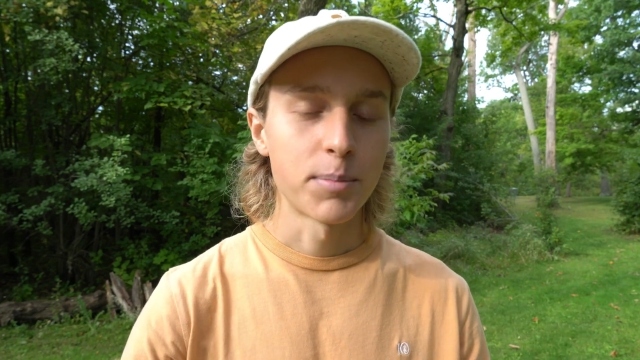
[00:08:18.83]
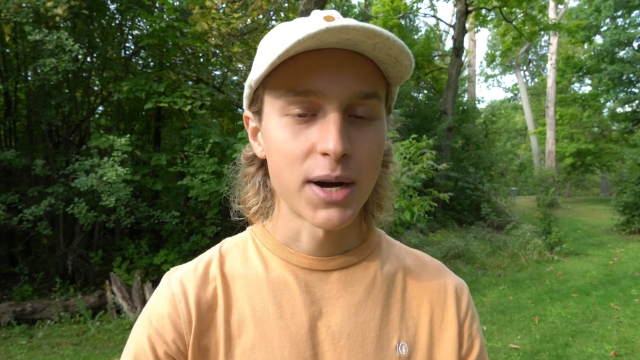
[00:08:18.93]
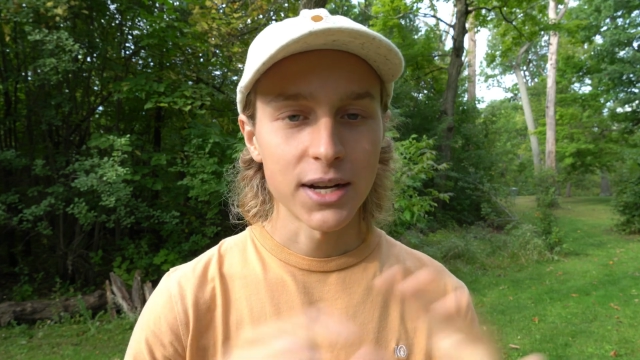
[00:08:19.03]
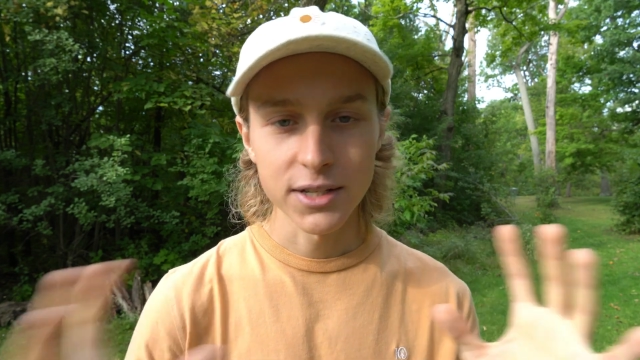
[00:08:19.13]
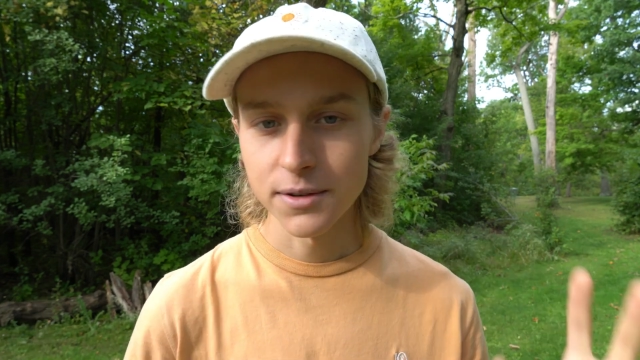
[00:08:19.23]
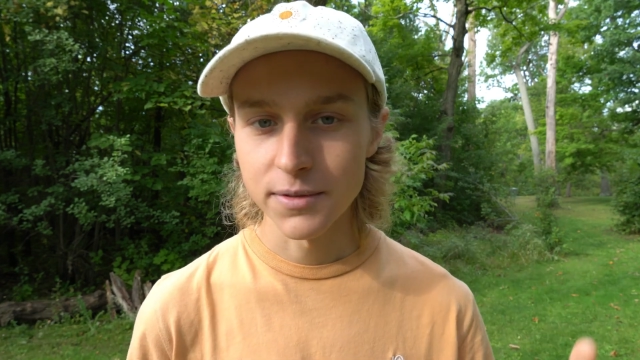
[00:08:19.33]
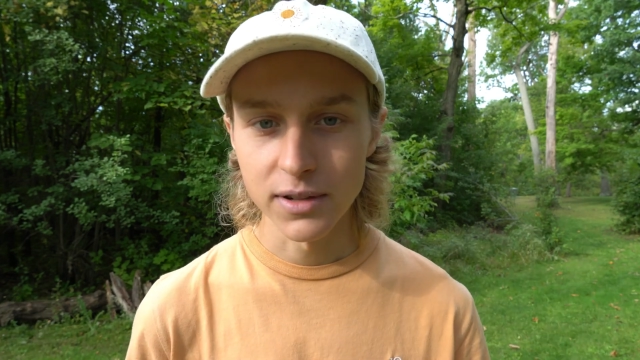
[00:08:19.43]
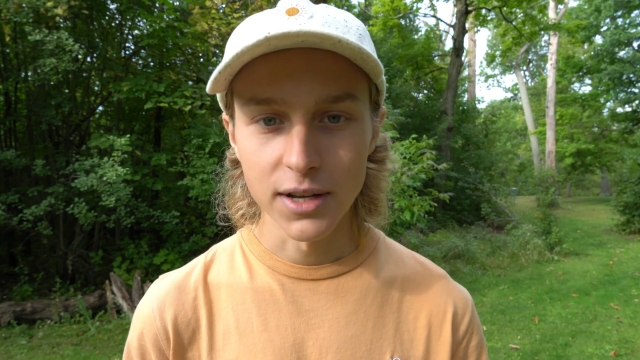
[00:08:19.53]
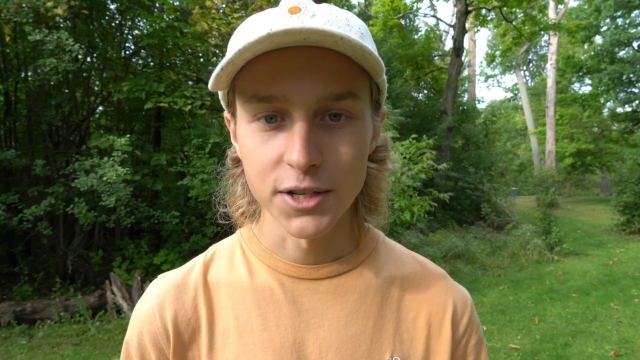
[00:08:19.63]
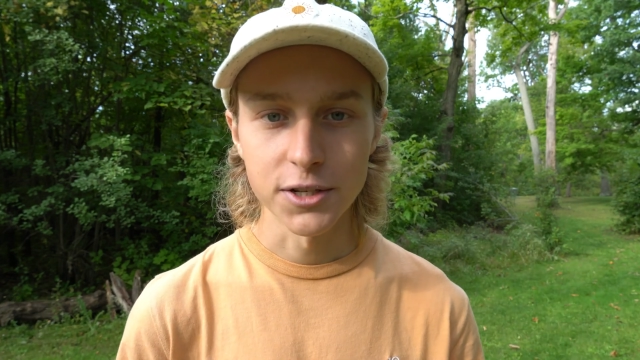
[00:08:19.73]
positive
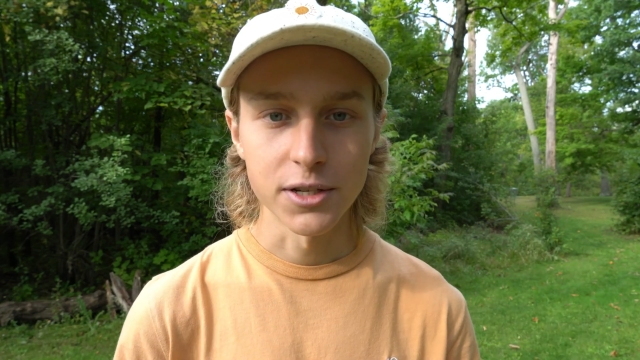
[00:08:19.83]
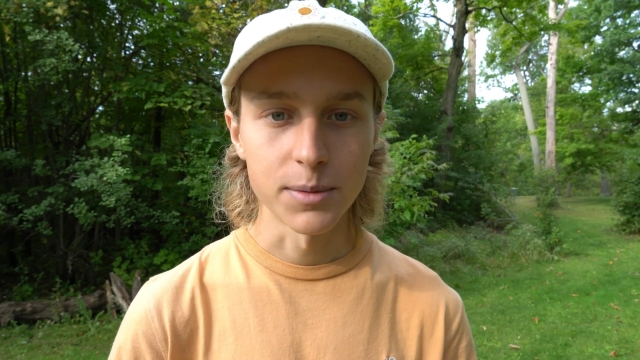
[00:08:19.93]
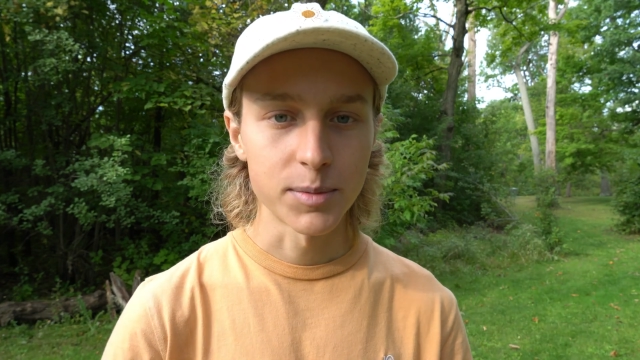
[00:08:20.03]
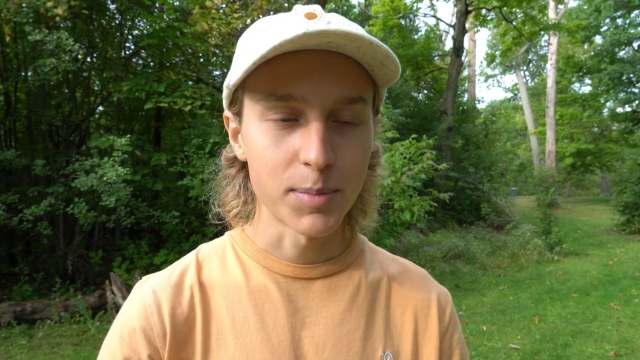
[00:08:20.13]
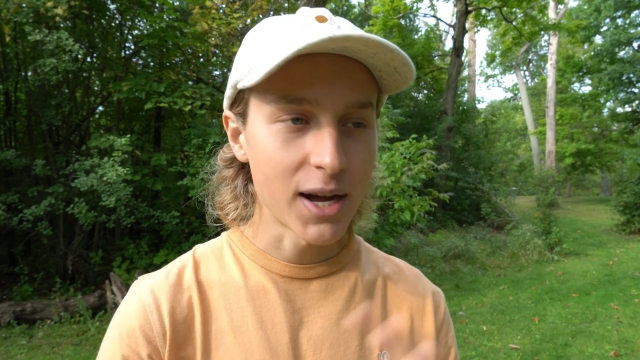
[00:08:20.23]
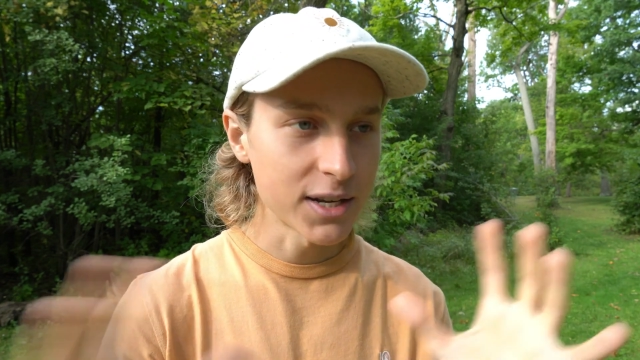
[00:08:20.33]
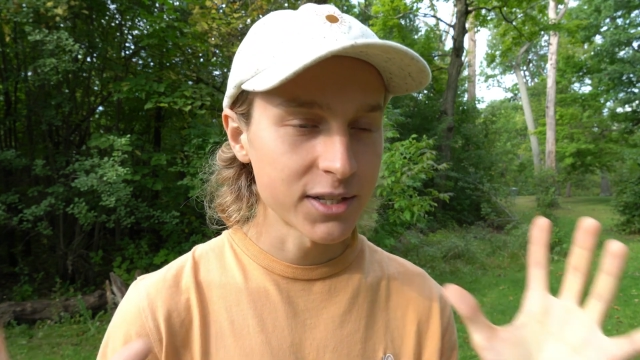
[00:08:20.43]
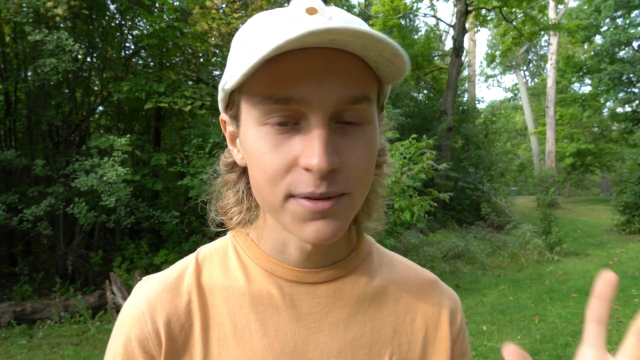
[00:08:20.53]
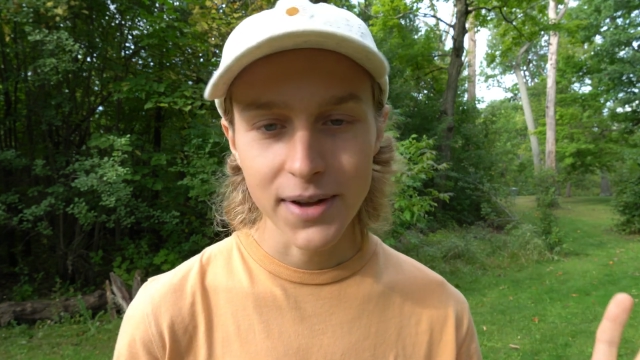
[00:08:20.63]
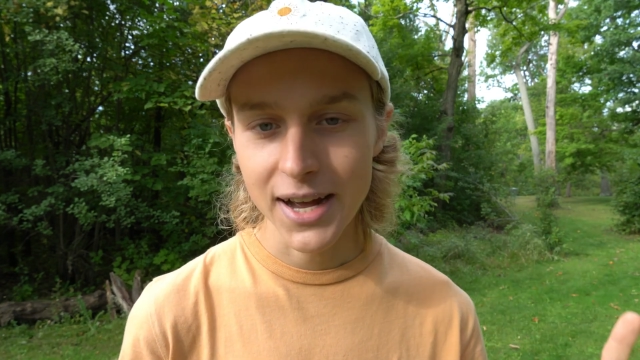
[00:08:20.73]
relationships, positive